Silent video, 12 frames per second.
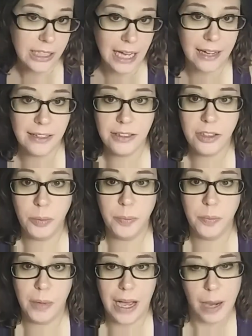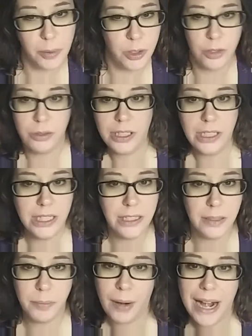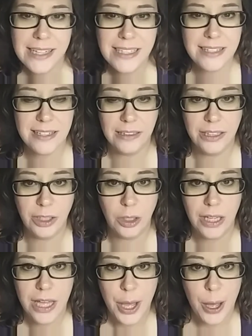got a little opportunity to practice a little.